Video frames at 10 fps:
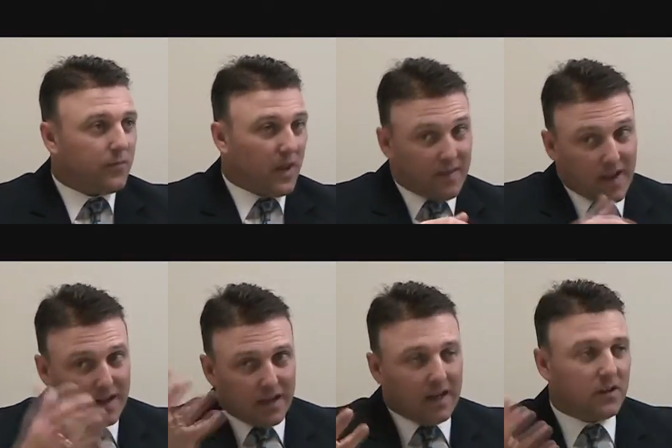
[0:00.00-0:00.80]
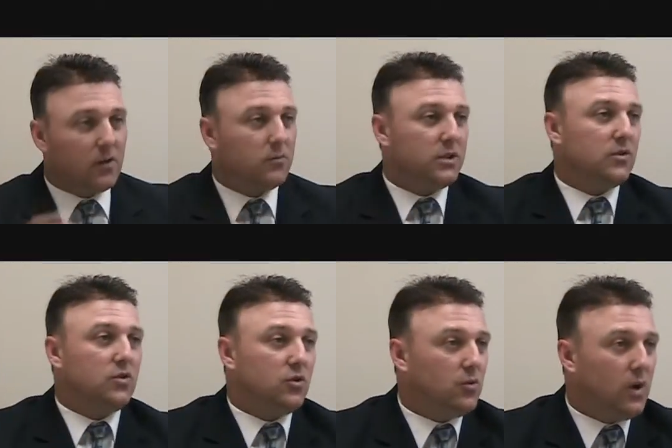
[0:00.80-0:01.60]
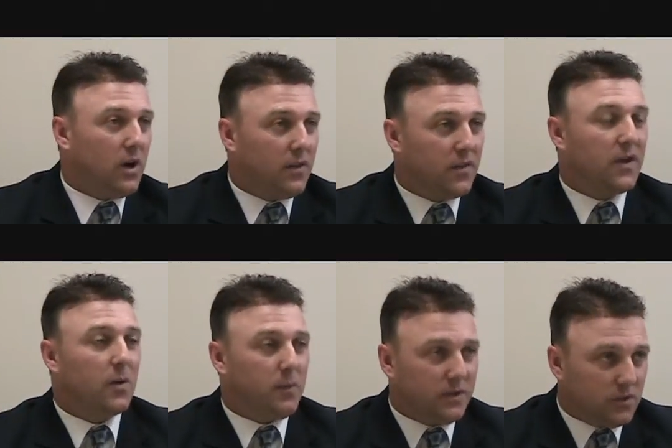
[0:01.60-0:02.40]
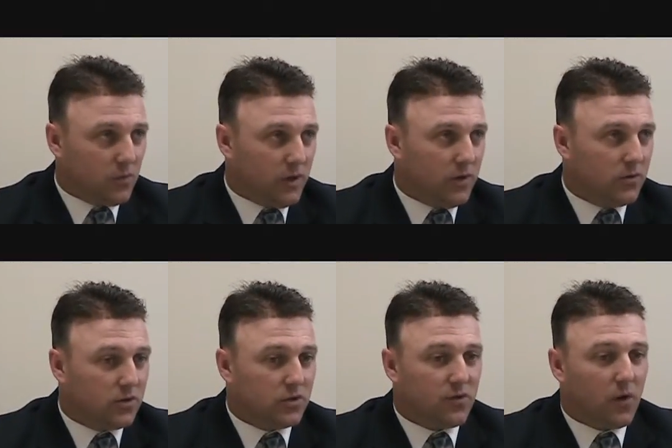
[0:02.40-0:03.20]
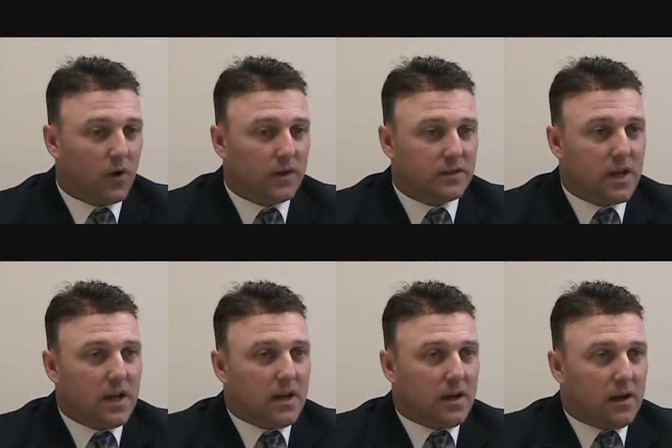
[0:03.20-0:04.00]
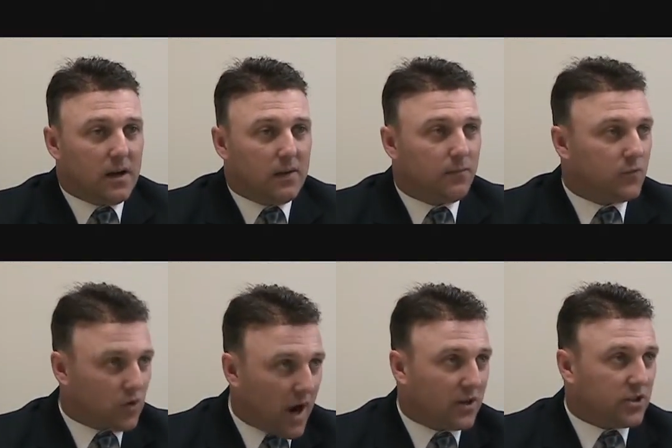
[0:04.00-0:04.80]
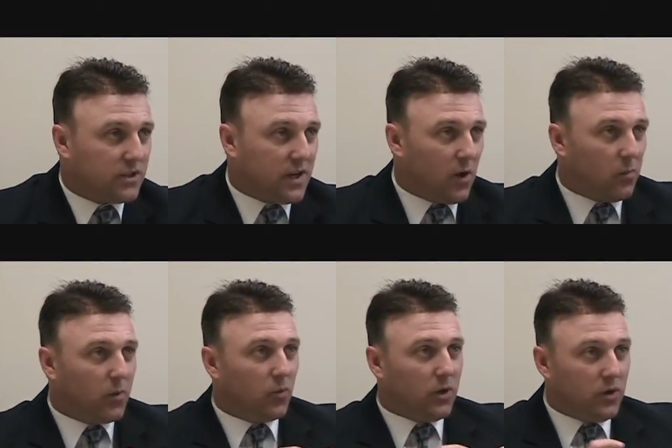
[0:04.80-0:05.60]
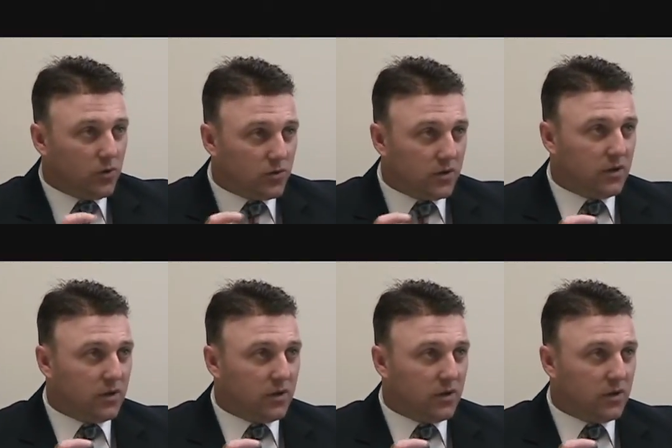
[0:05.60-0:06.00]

And that again comes into the therapies that we use as far as traction to help reduce